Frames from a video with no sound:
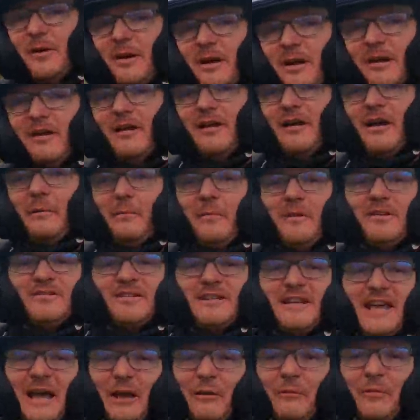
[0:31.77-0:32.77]
but I'm gonna
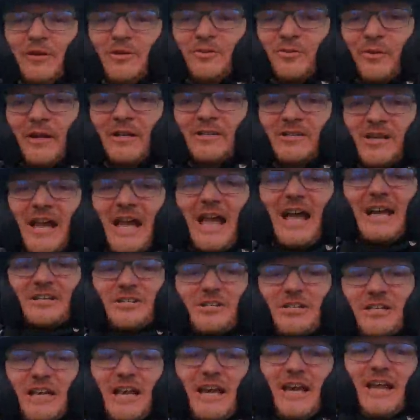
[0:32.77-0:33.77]
see how much range I
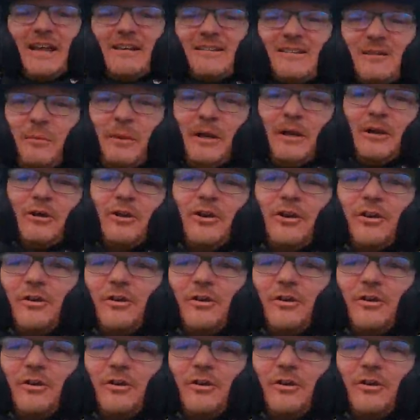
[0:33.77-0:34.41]
actually get as a bigger